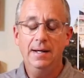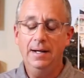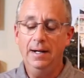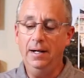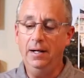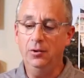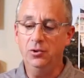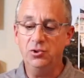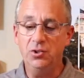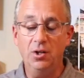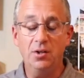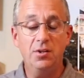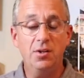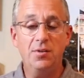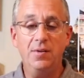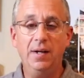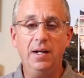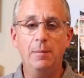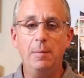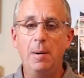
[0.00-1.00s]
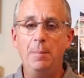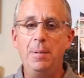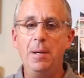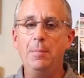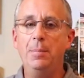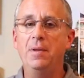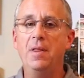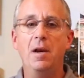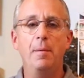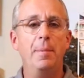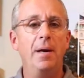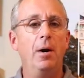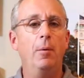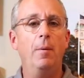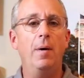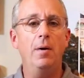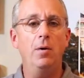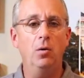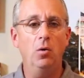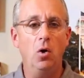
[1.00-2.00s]
Uh, start to think about people that have been
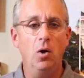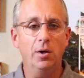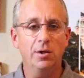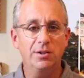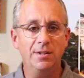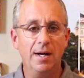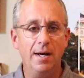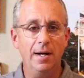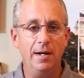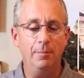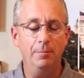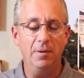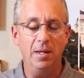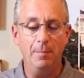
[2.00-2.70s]
around a long time.